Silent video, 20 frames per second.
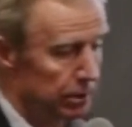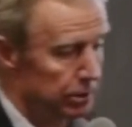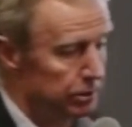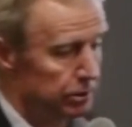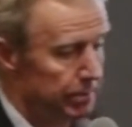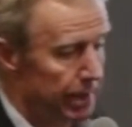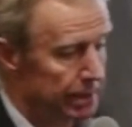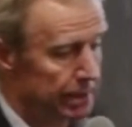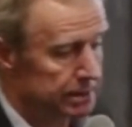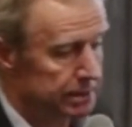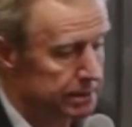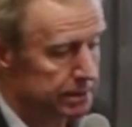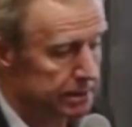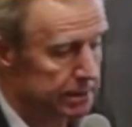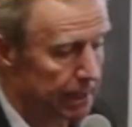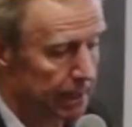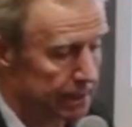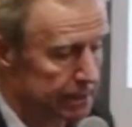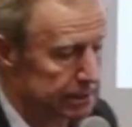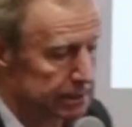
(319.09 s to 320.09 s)
maths and
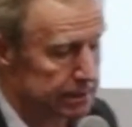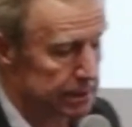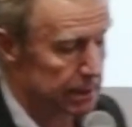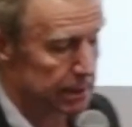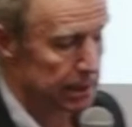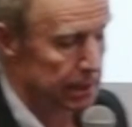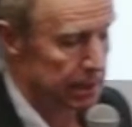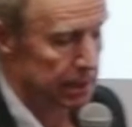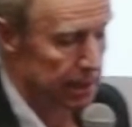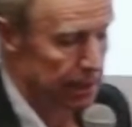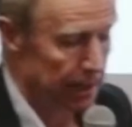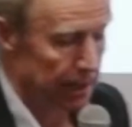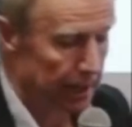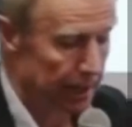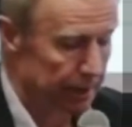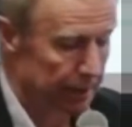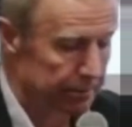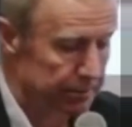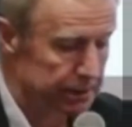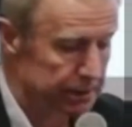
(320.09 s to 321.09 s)
science,
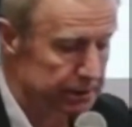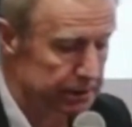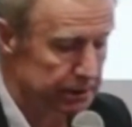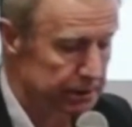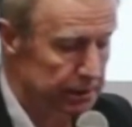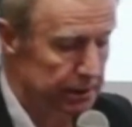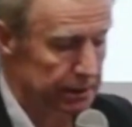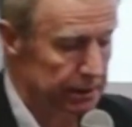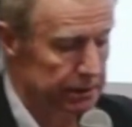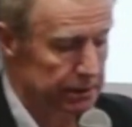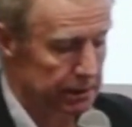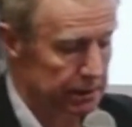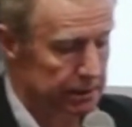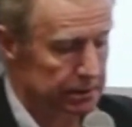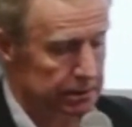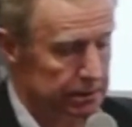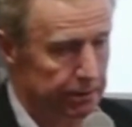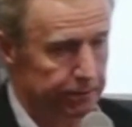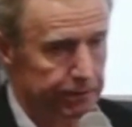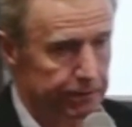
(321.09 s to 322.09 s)
it's
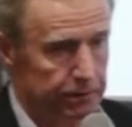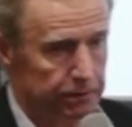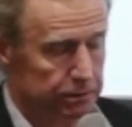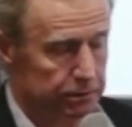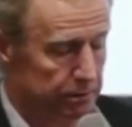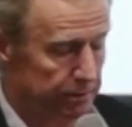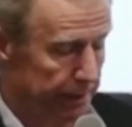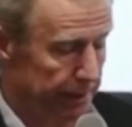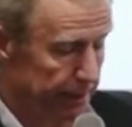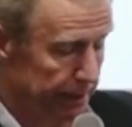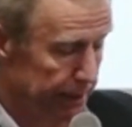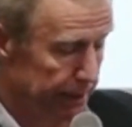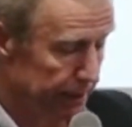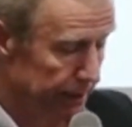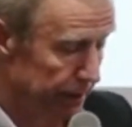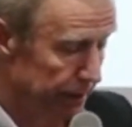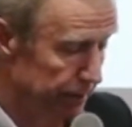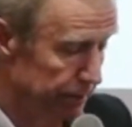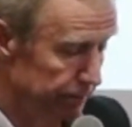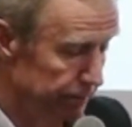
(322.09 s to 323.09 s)
difficult to make any
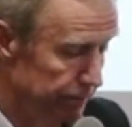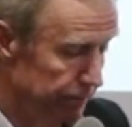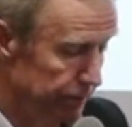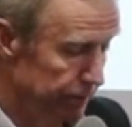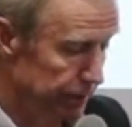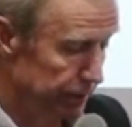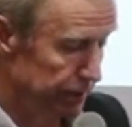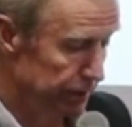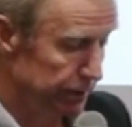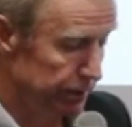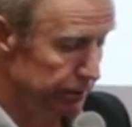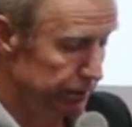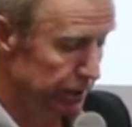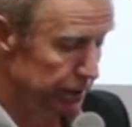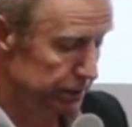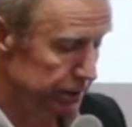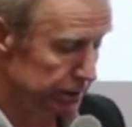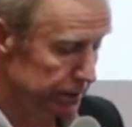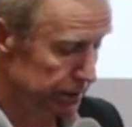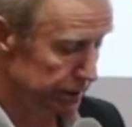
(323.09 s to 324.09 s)
kind of real
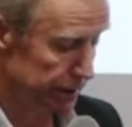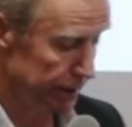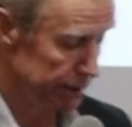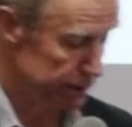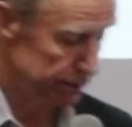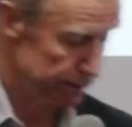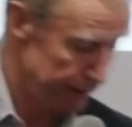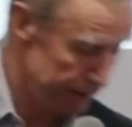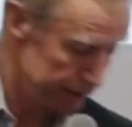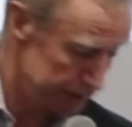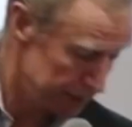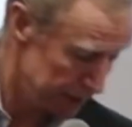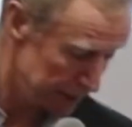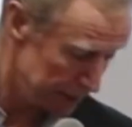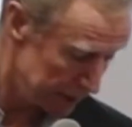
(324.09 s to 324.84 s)
inroads into that space.